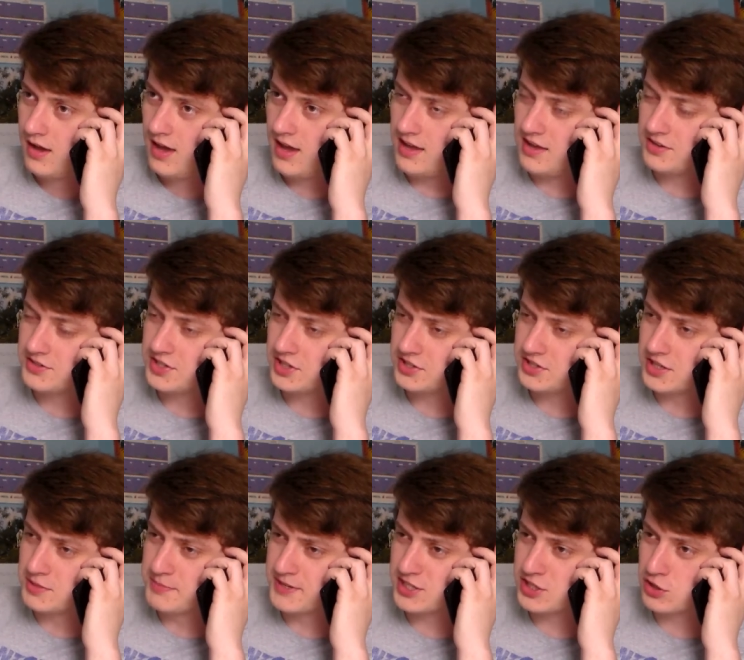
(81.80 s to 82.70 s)
Hey, is this
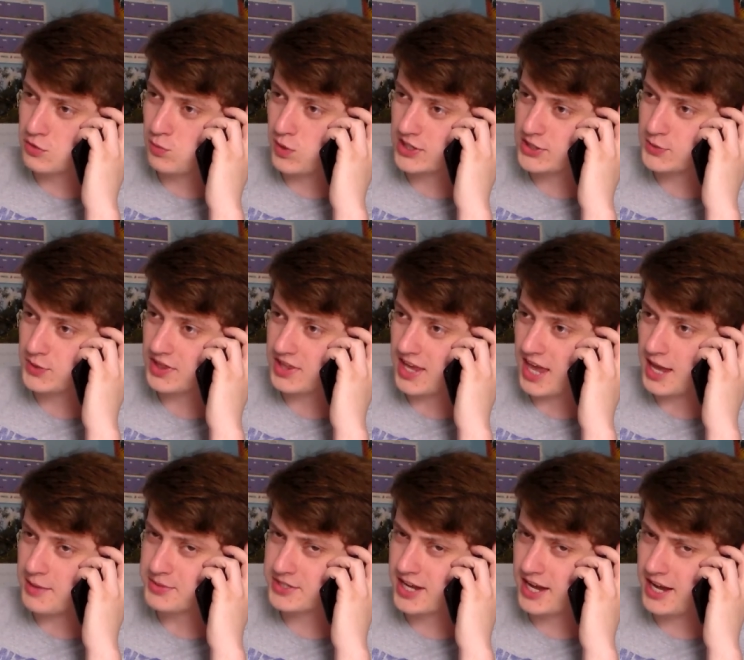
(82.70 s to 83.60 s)
the Mr. What's With
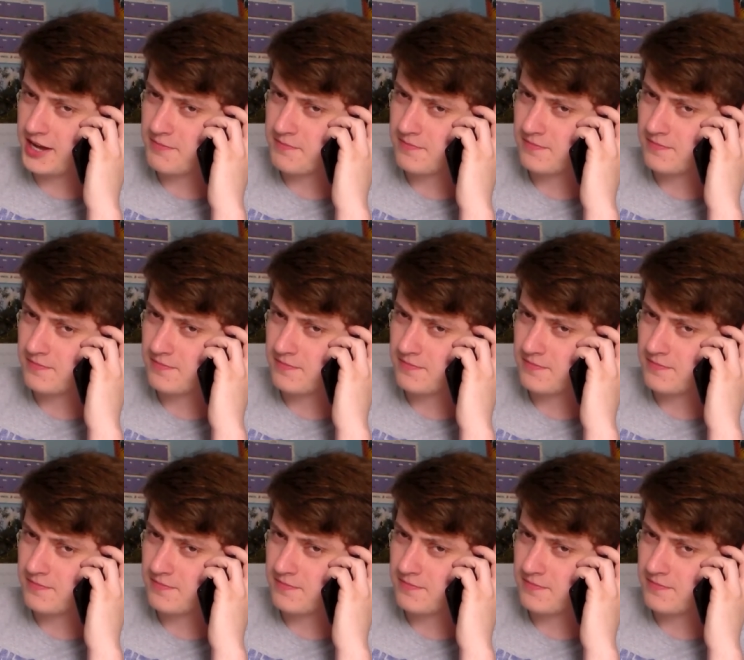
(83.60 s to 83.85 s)
Games guy?